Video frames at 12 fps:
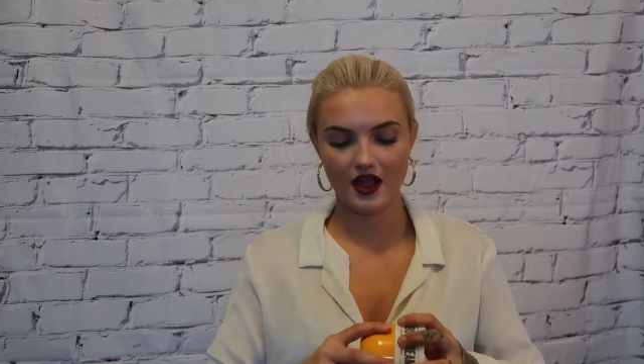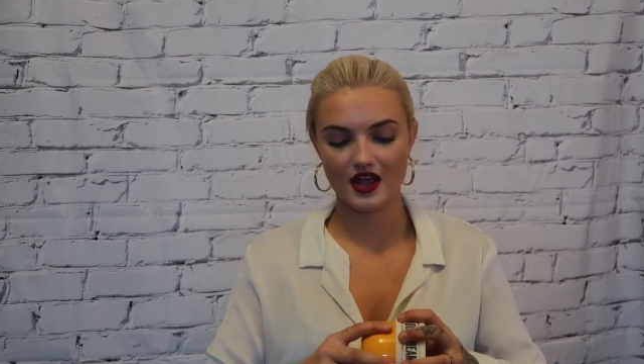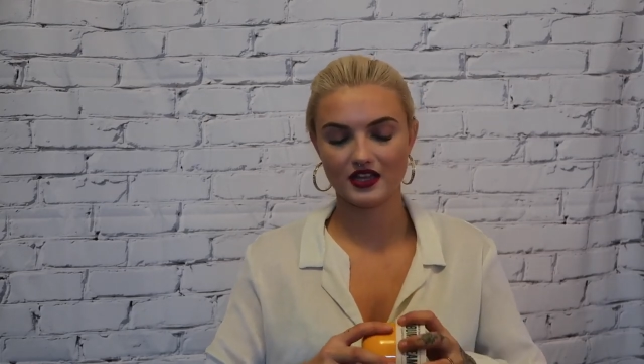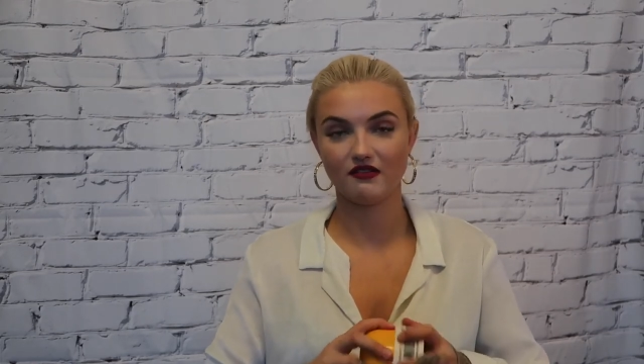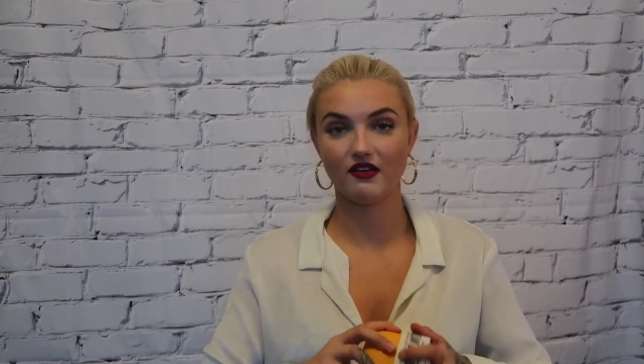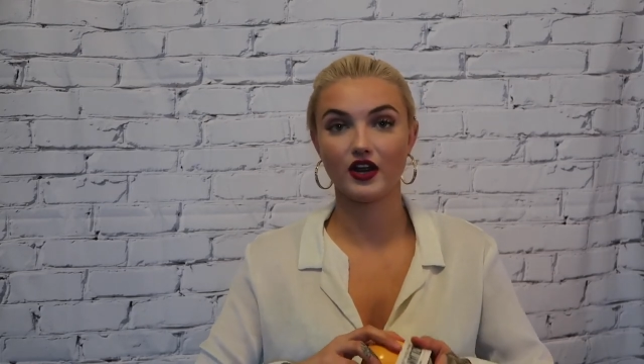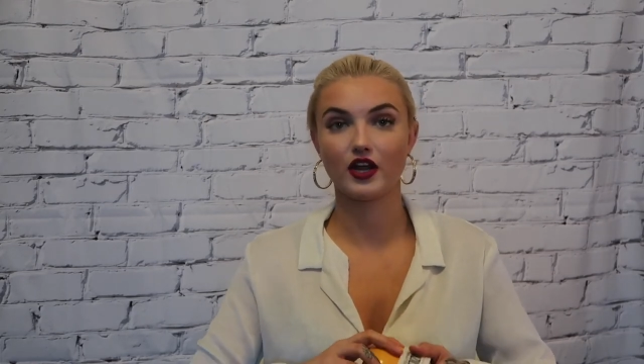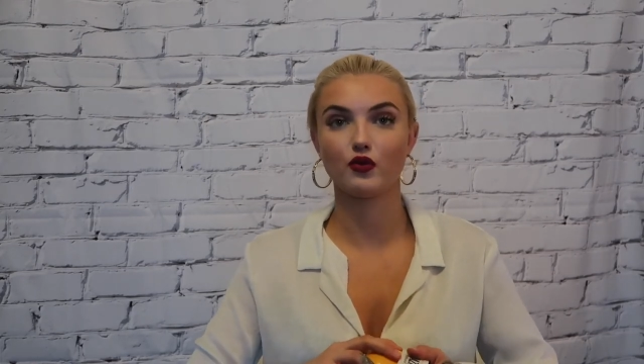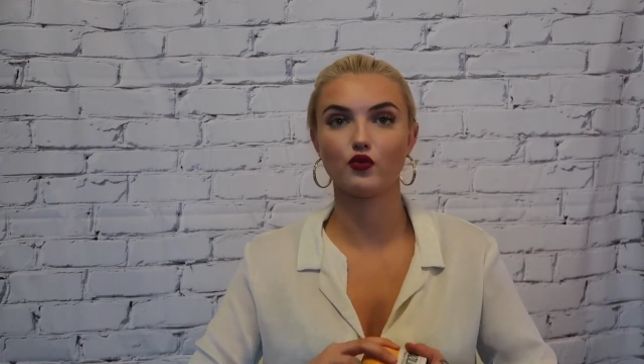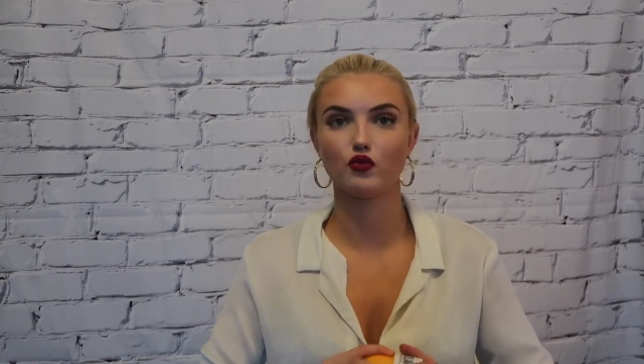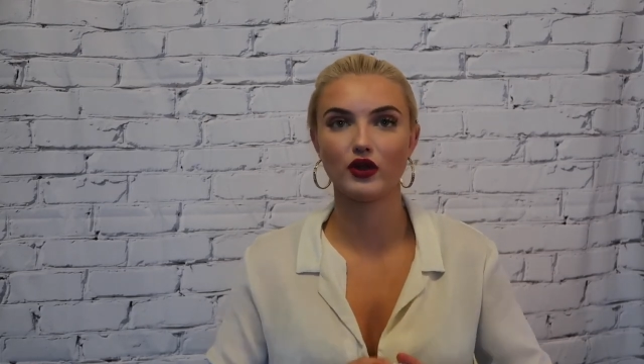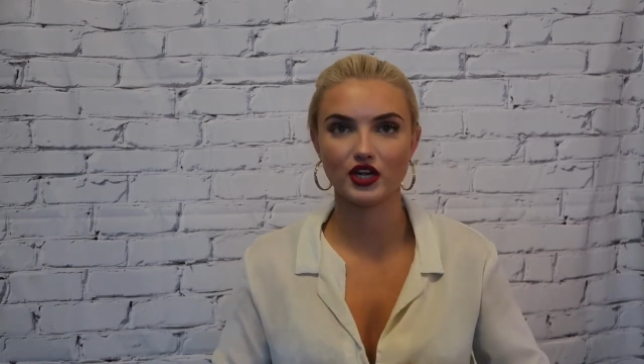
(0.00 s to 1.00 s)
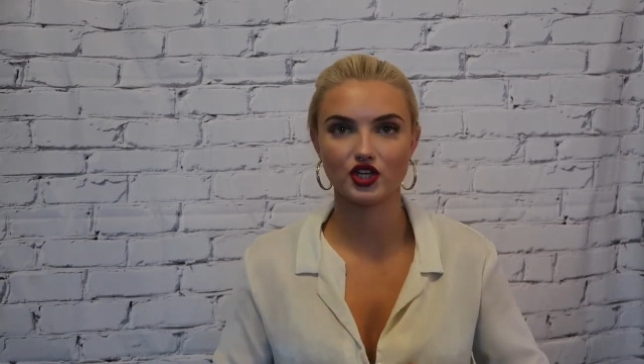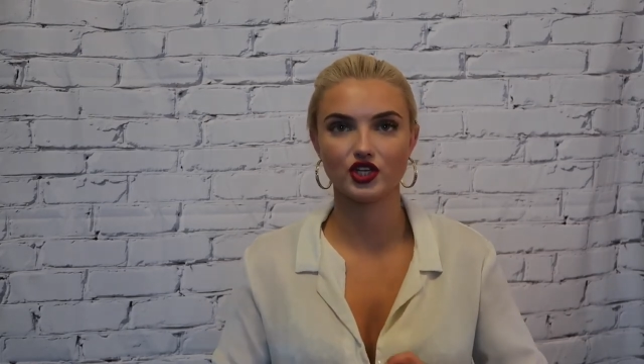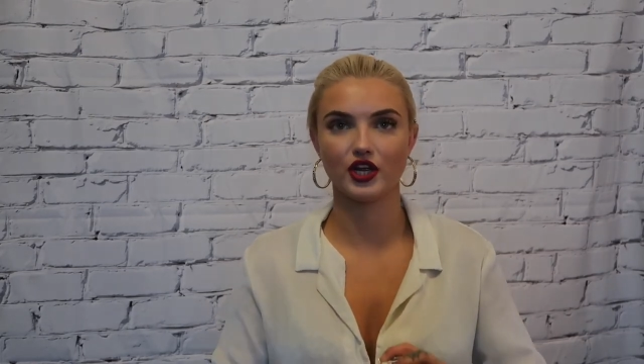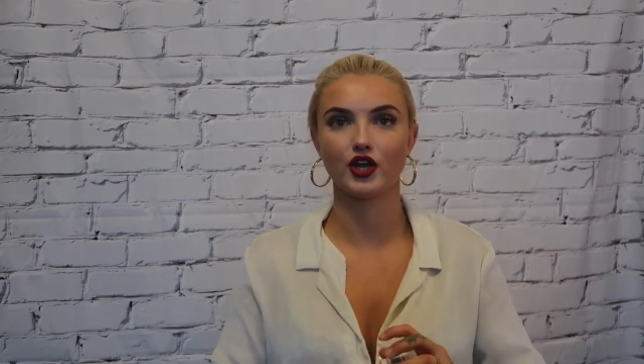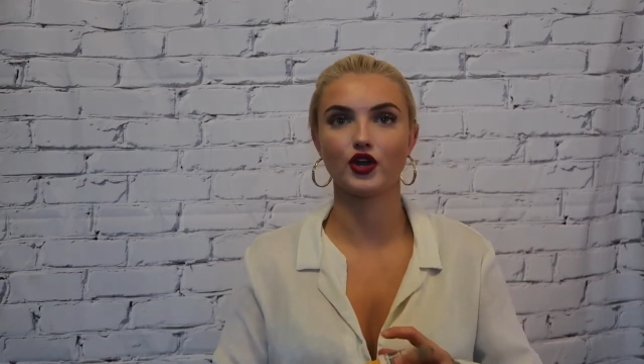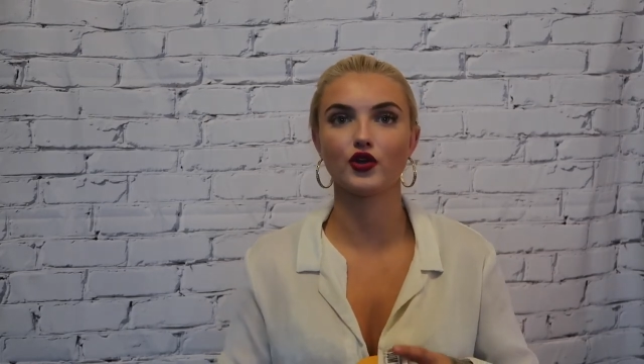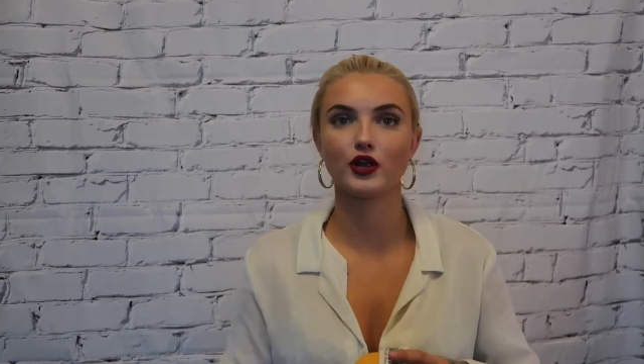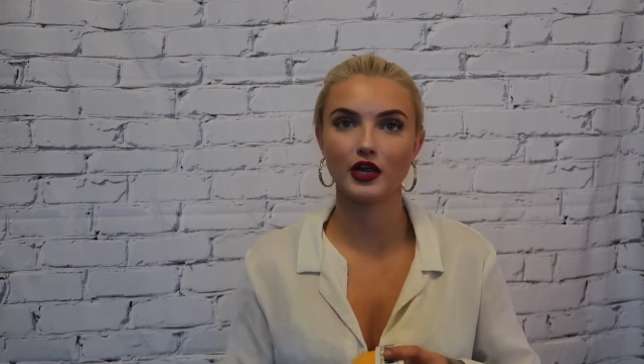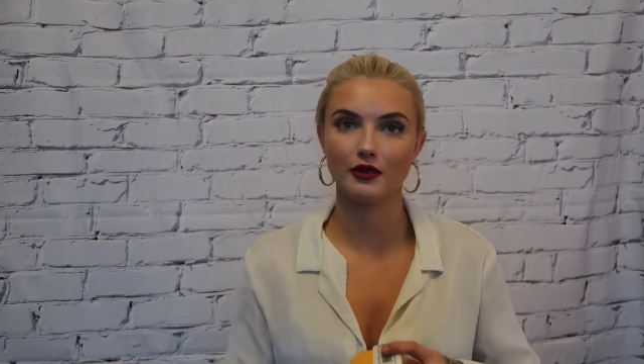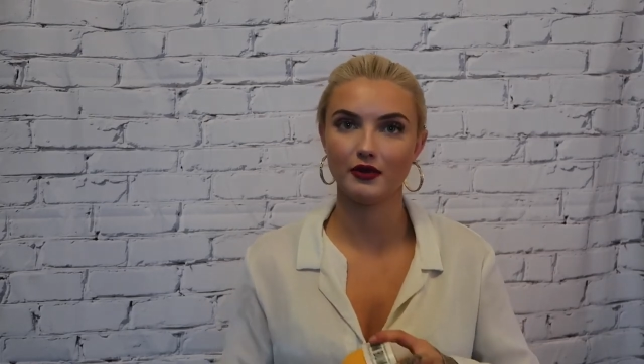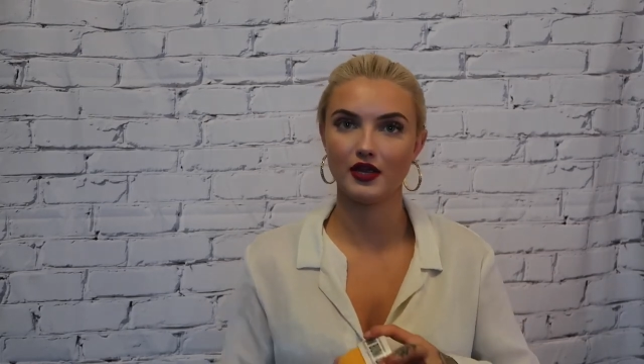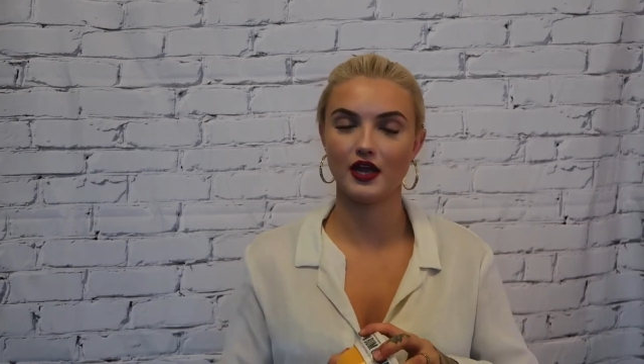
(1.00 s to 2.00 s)
It's very rich and
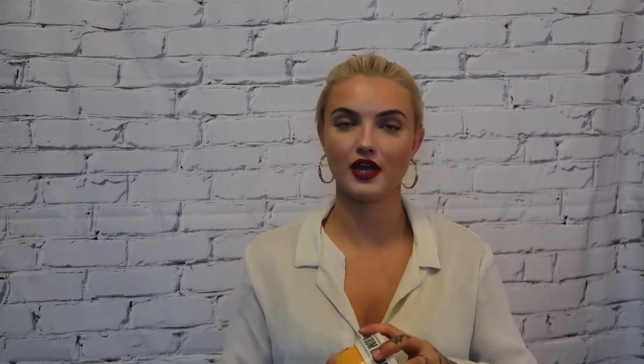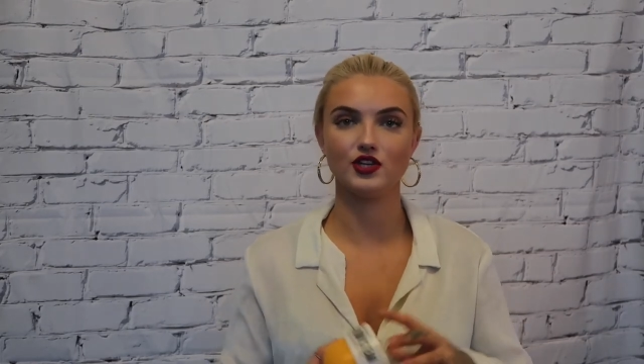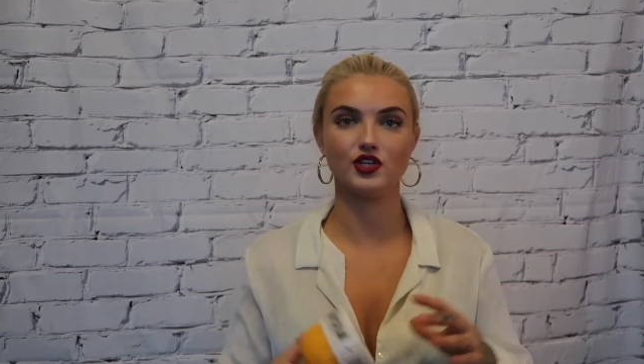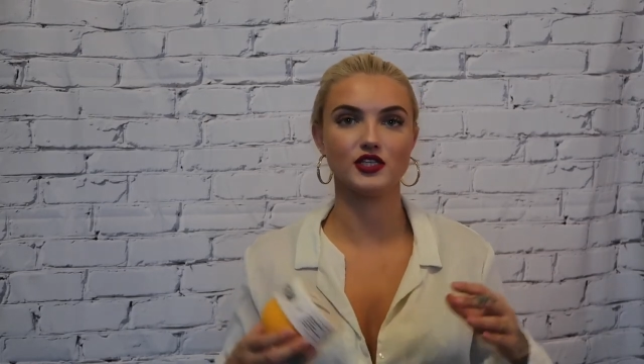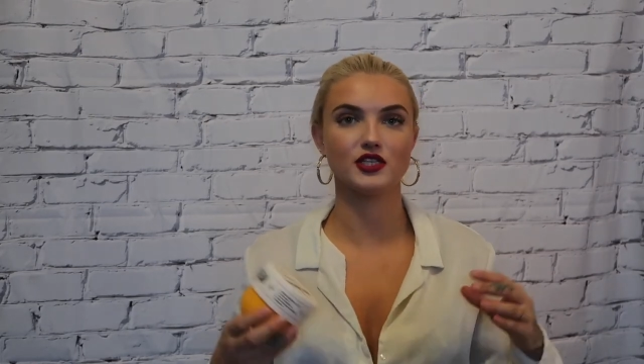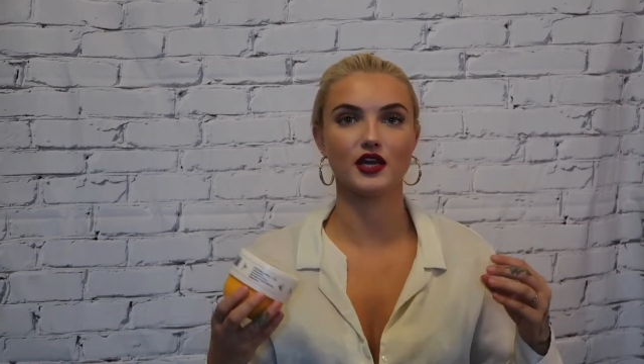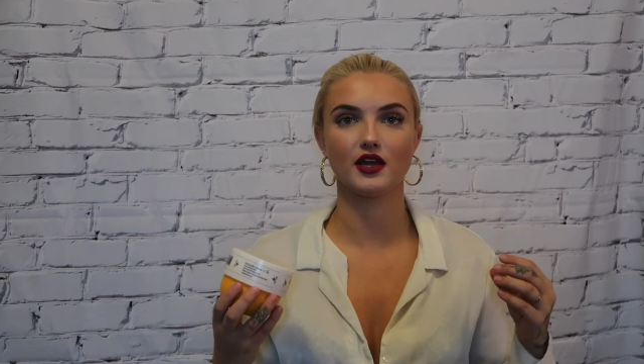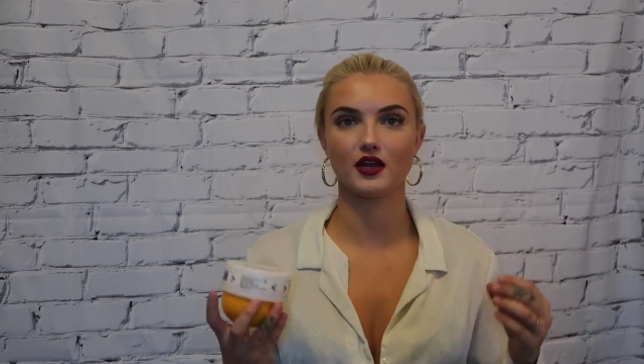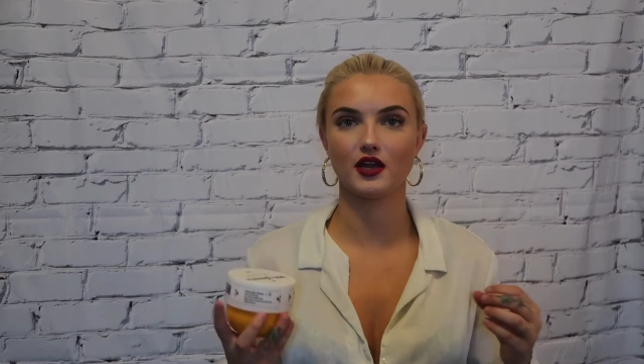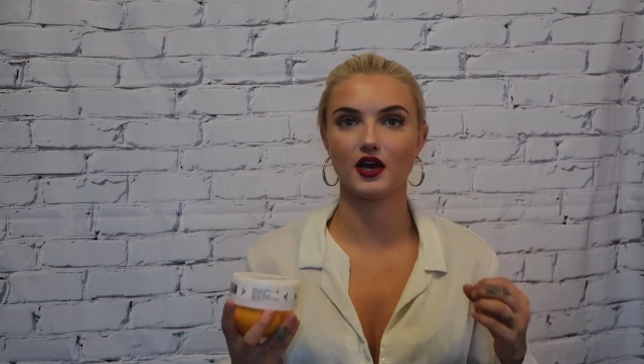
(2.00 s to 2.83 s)
creamy and just like